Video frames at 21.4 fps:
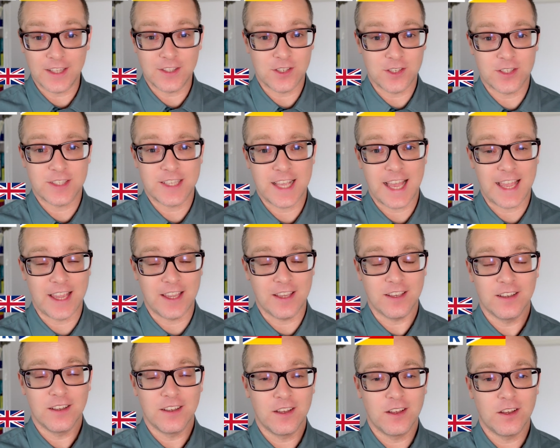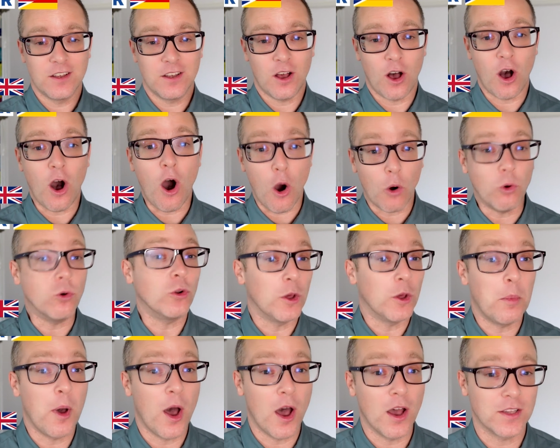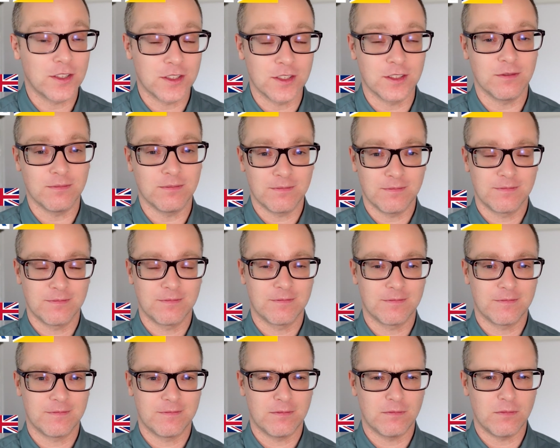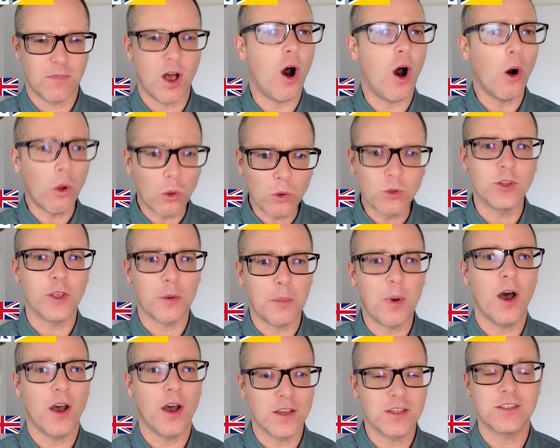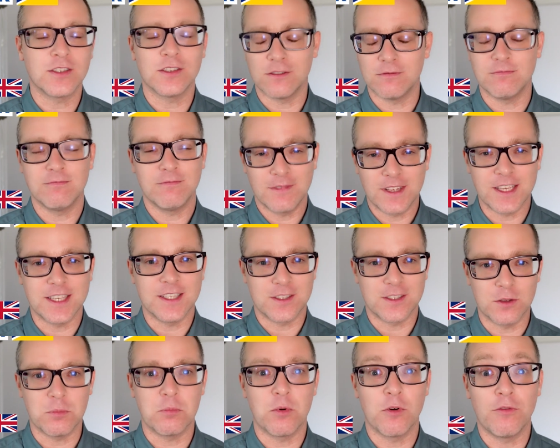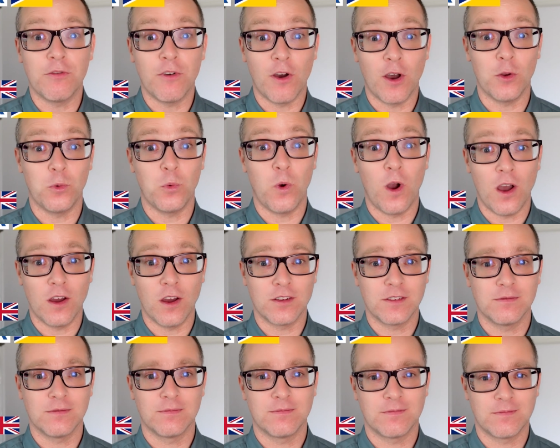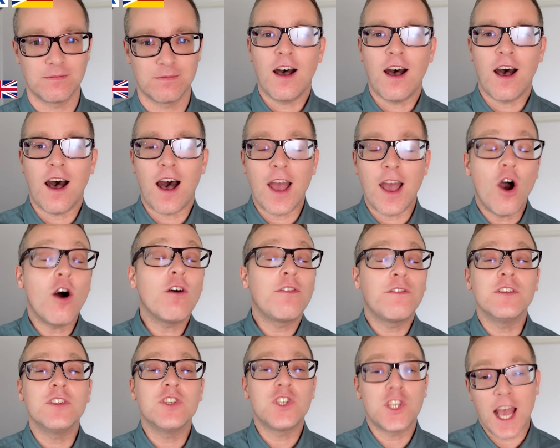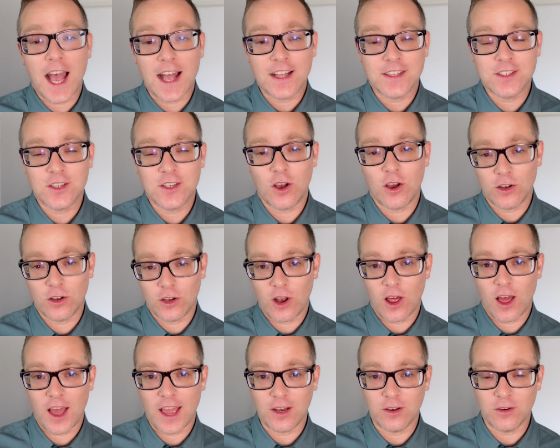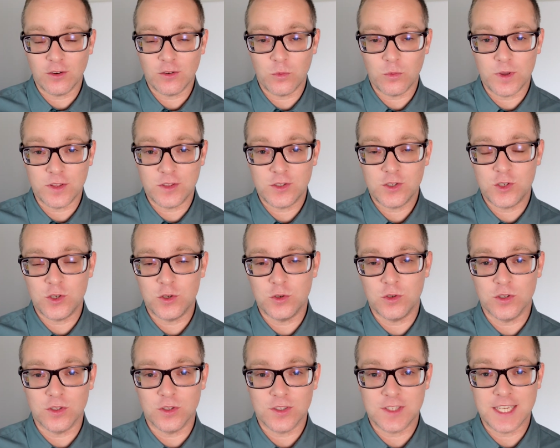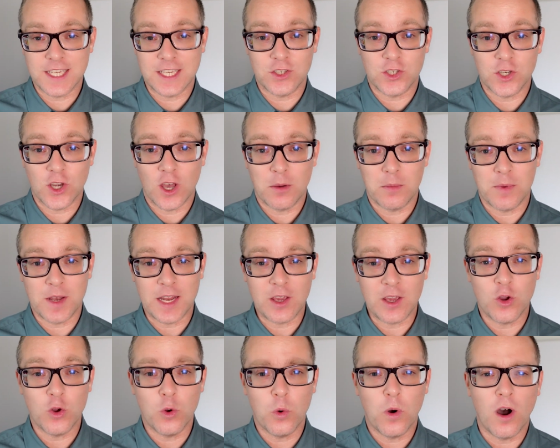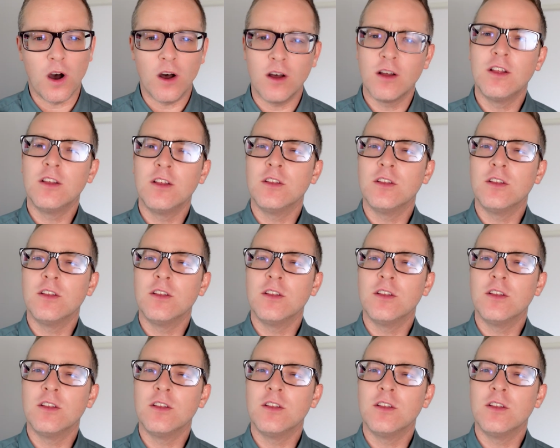to say older person. Older person is the preferred word. I often chat online with students in Germany who are